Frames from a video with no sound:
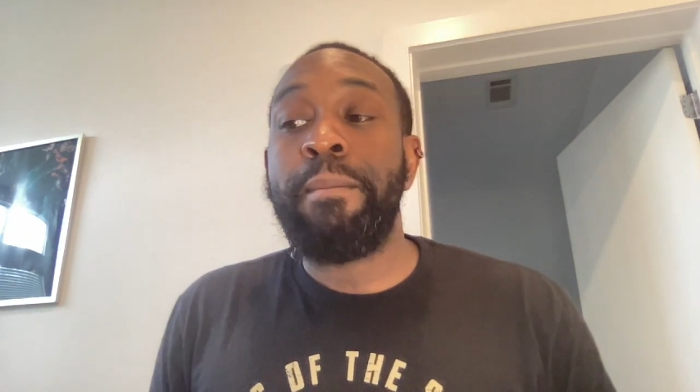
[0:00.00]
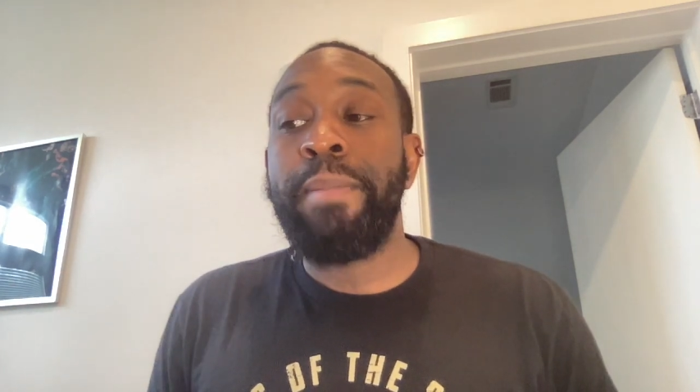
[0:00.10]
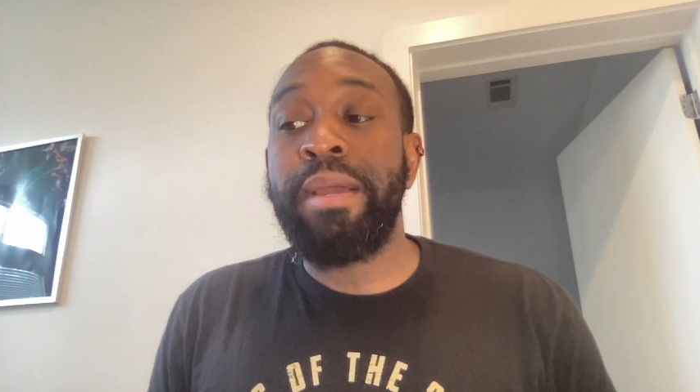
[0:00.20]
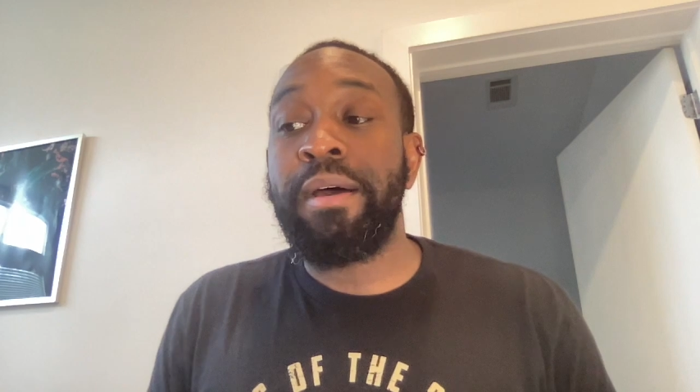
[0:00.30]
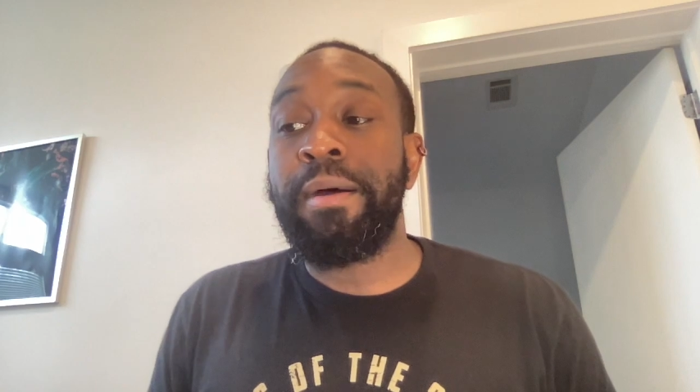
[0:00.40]

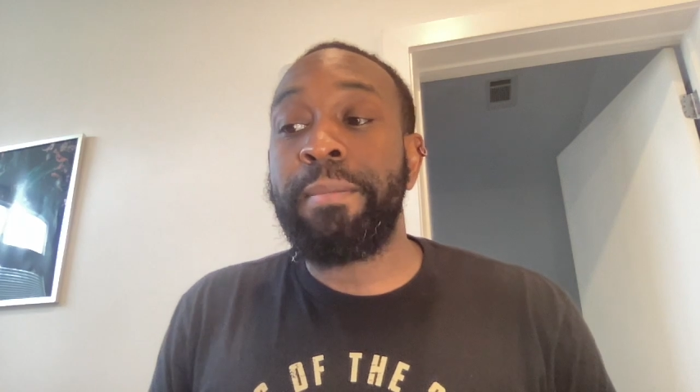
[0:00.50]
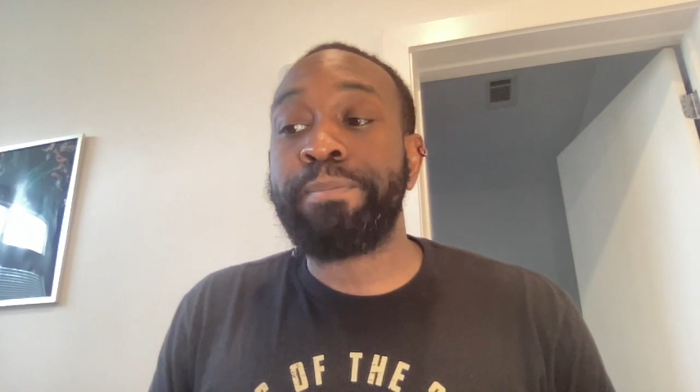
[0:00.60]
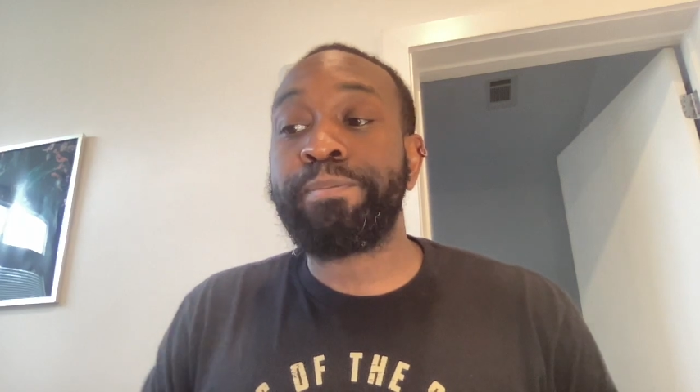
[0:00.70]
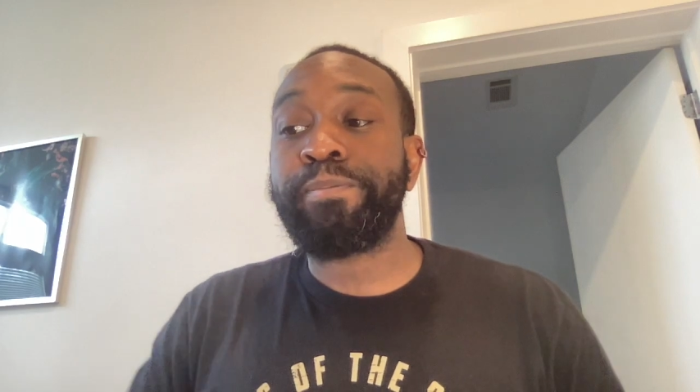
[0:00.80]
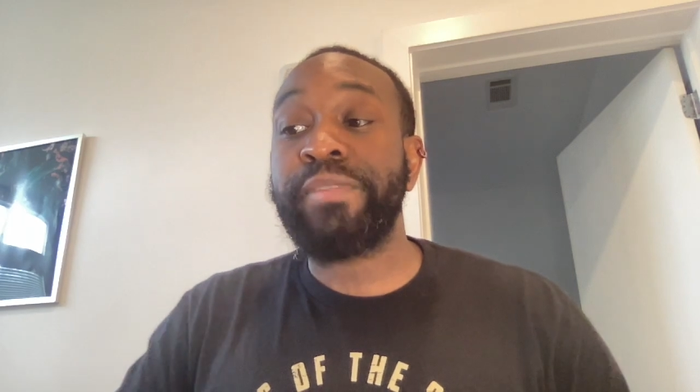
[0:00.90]
But
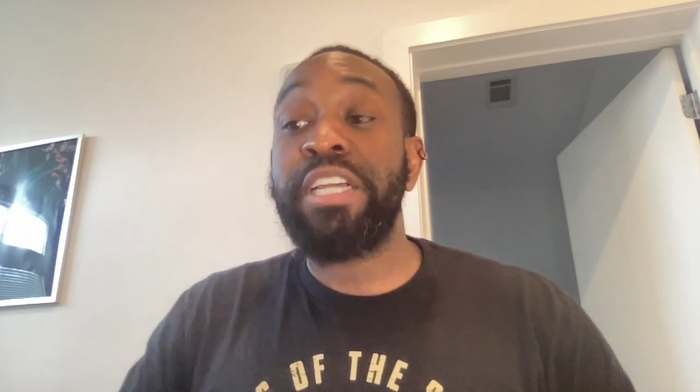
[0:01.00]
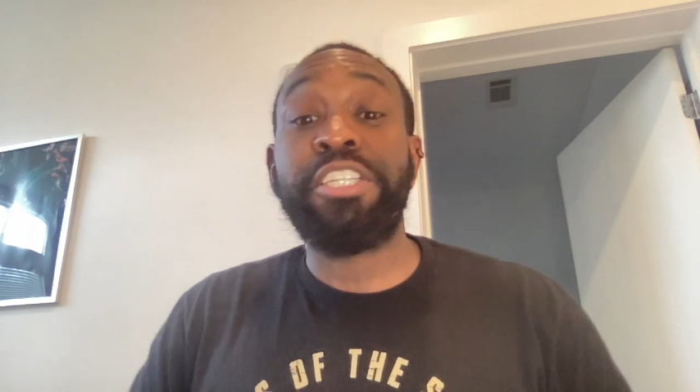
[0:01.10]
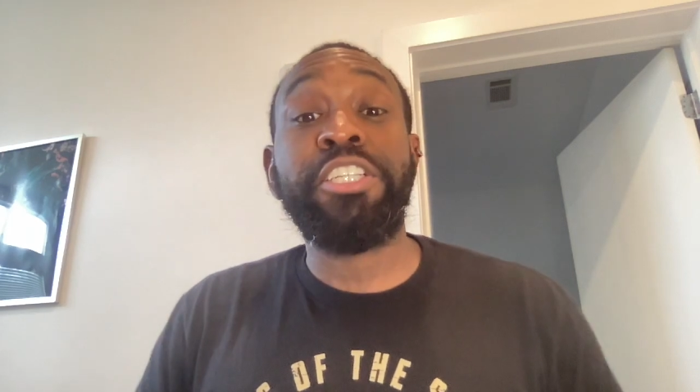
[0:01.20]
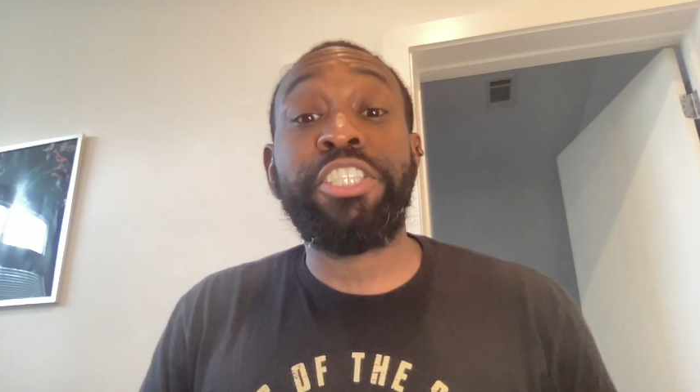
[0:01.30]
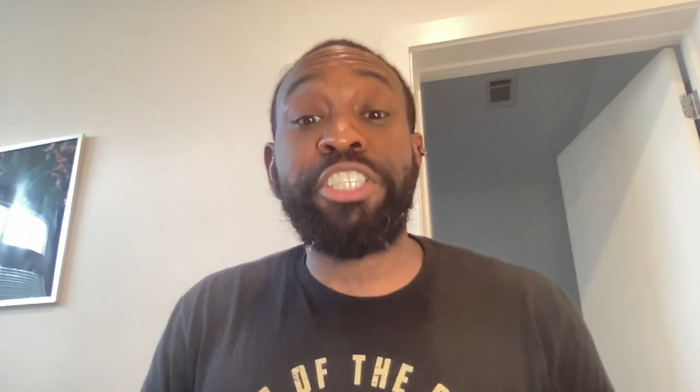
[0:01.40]

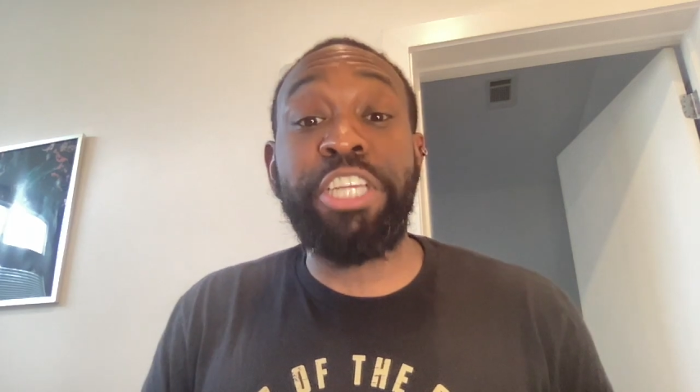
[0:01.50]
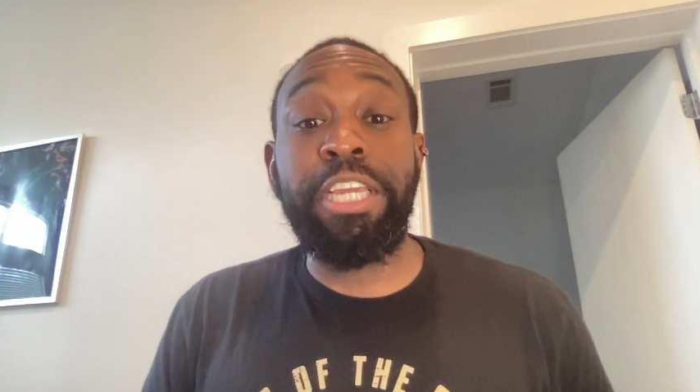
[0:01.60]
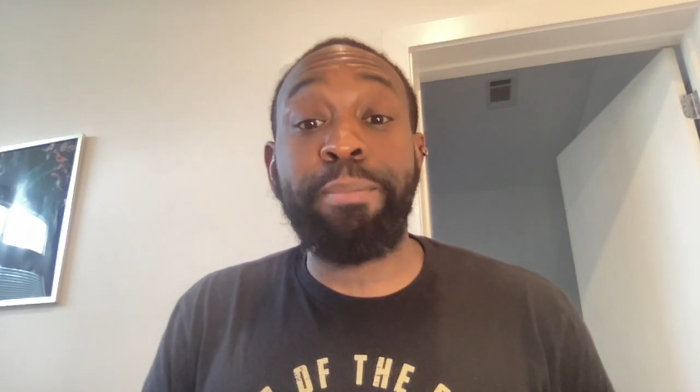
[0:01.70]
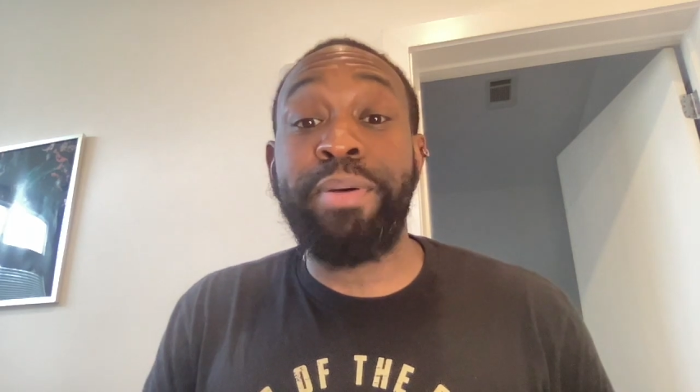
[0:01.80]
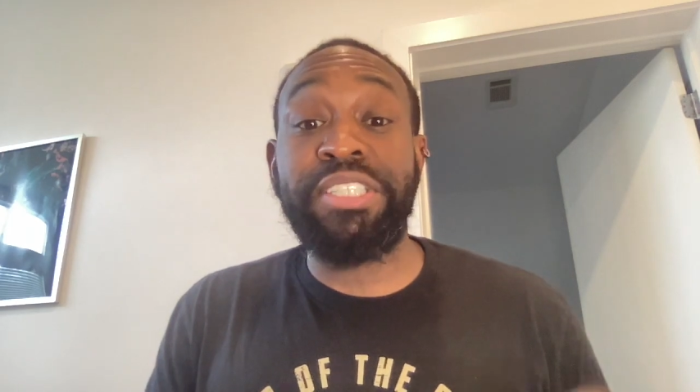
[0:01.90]

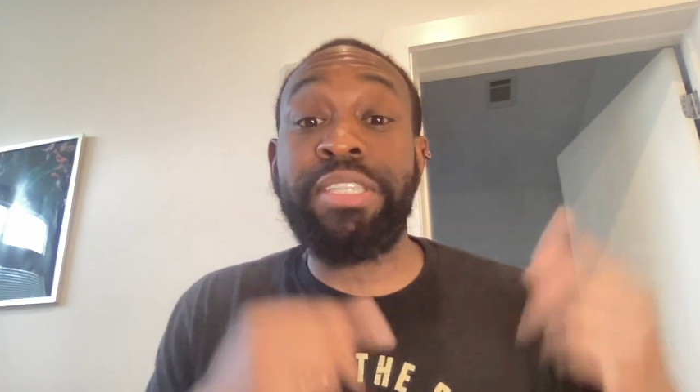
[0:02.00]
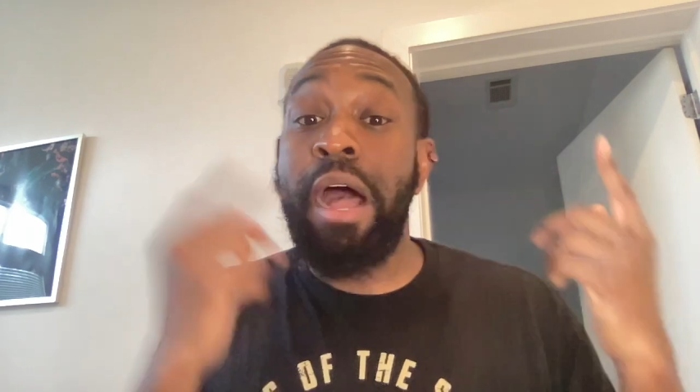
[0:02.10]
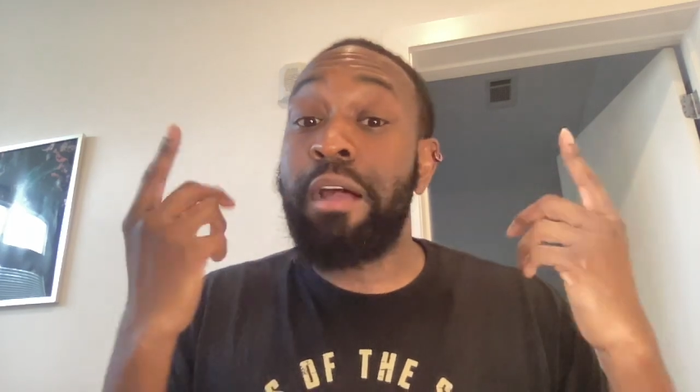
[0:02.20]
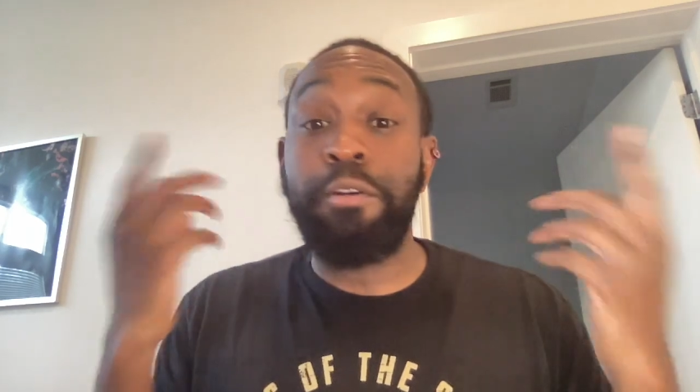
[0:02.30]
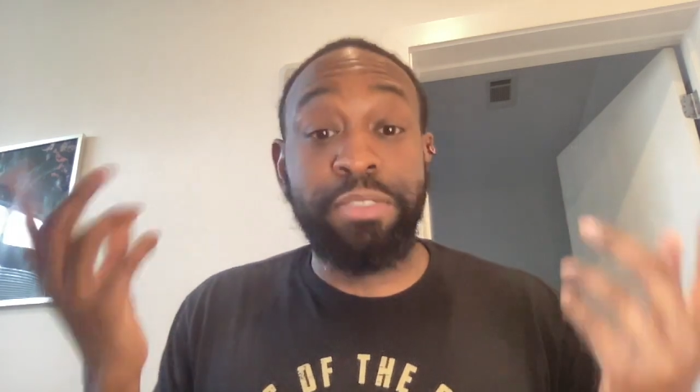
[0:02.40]
she puts
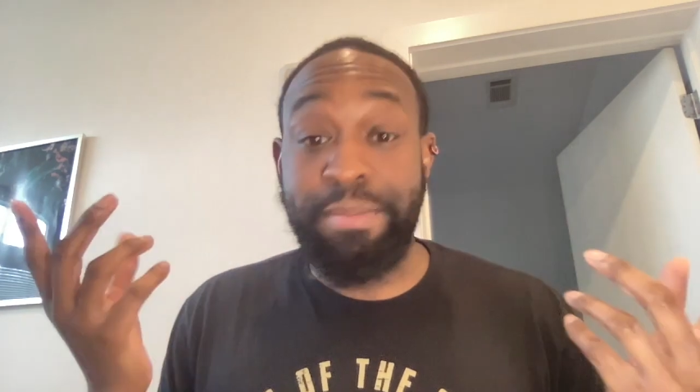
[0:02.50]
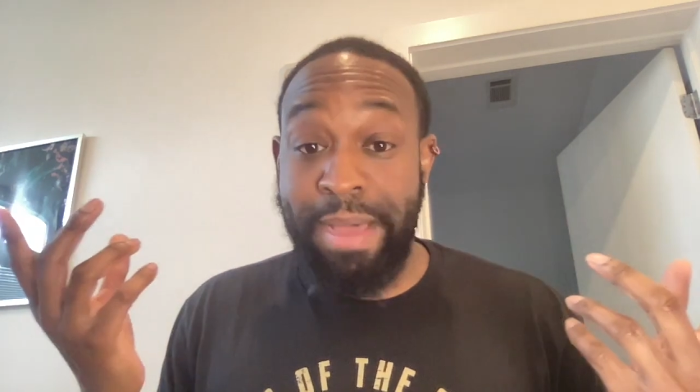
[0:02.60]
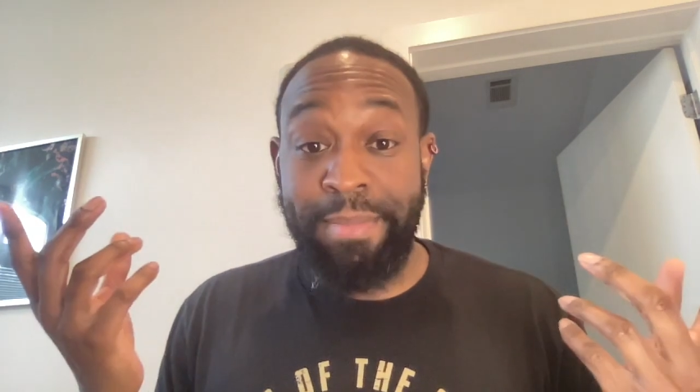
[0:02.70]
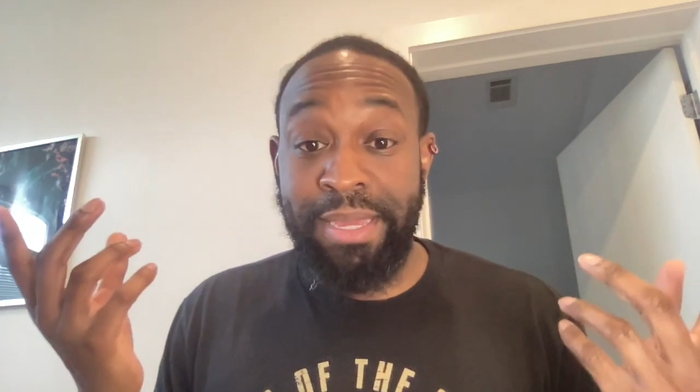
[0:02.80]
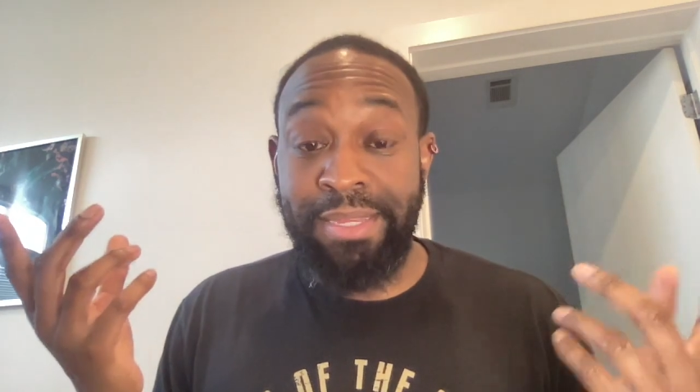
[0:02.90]
tacos in
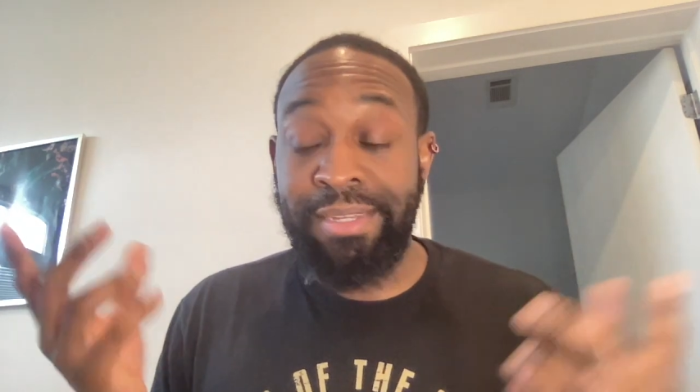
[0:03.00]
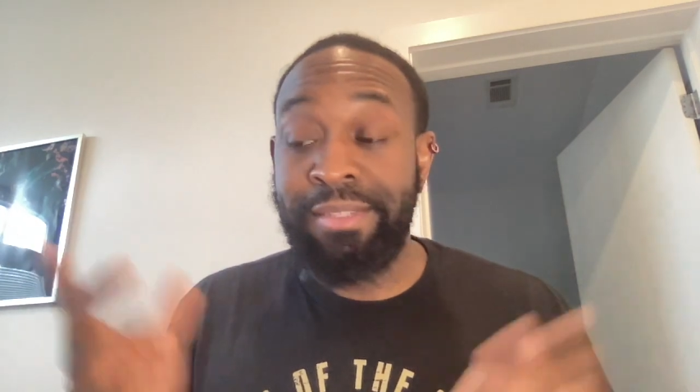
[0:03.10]
my mind.